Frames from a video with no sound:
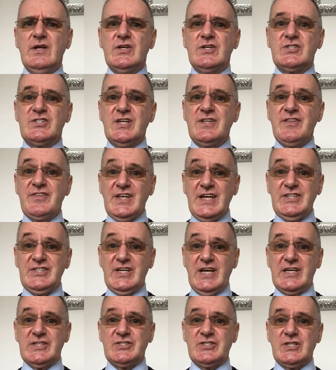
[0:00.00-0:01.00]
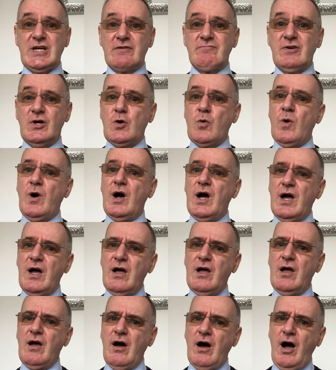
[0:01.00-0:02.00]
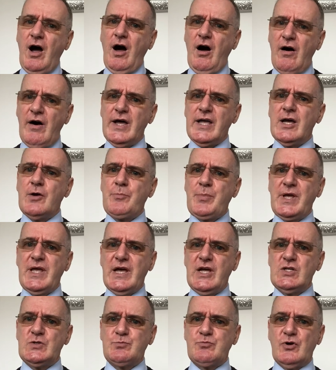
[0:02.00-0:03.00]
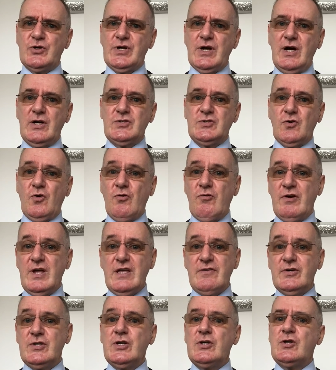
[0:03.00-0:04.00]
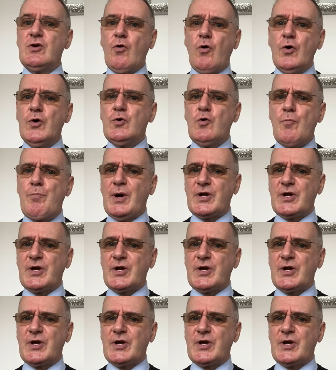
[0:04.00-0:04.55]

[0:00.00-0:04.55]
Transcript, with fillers: Synthetics can require a higher pH product or even an oil